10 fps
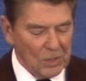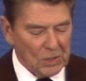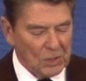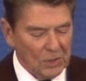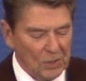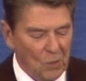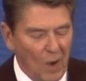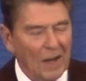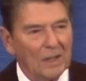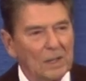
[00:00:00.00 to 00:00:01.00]
there's a certain
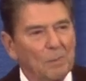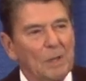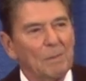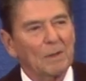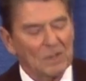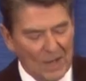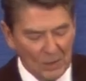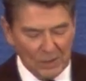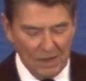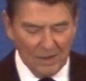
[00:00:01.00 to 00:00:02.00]
quality the people of
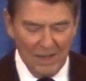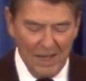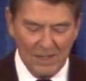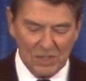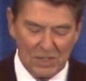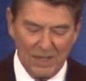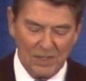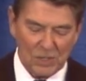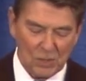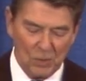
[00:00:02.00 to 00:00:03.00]
South Carolina set
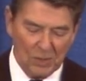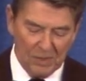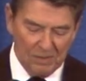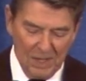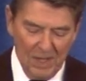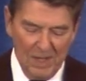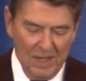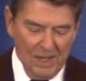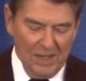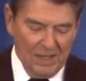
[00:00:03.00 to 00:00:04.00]
store
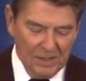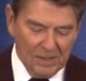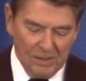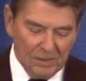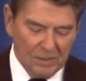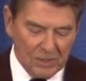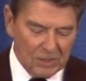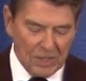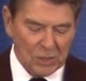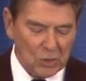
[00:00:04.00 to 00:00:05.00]
in,
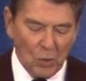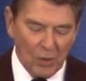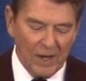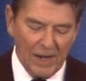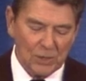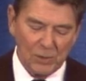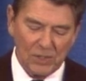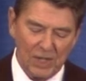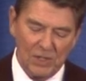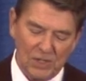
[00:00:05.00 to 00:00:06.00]
I should
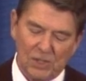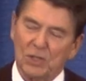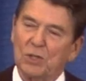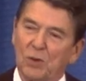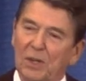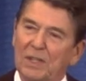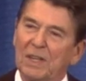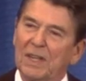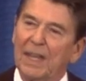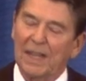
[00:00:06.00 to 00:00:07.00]
say, just as surely
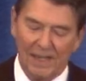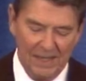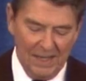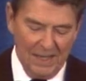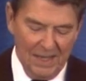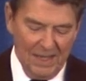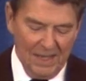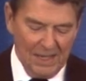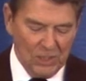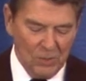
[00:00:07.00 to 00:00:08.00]
today
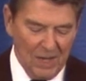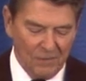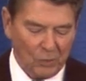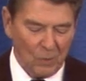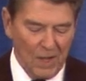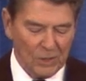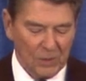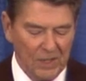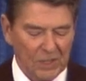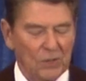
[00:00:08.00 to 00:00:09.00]
as you have throughout
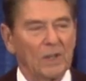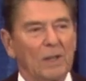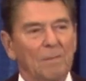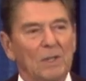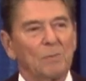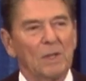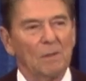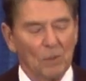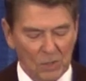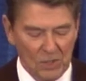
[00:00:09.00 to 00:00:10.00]
your history. It must be the
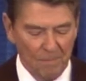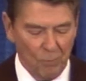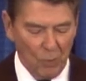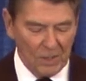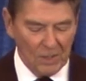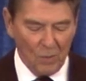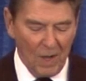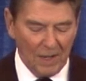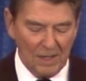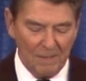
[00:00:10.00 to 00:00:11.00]
most important
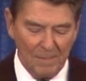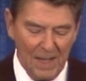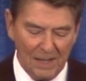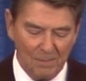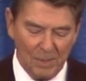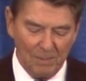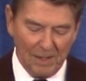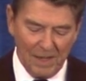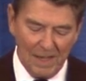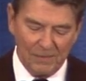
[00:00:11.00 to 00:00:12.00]
quality a man in
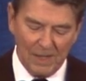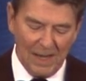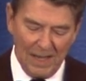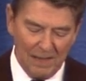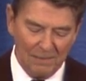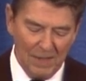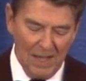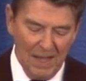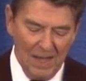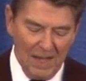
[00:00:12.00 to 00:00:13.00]
public life can have,
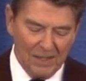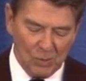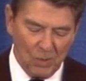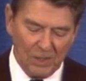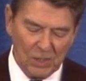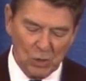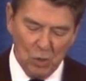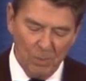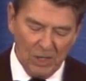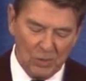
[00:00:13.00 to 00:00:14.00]
and it's what this
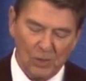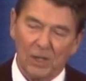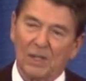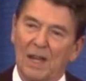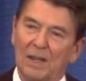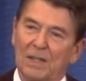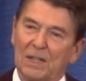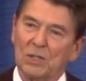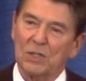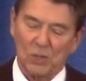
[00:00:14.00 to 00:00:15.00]
gubernatorial
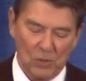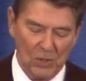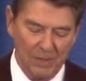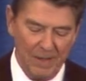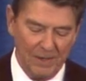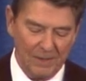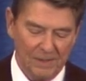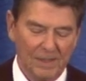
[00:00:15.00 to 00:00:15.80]
contest is all about.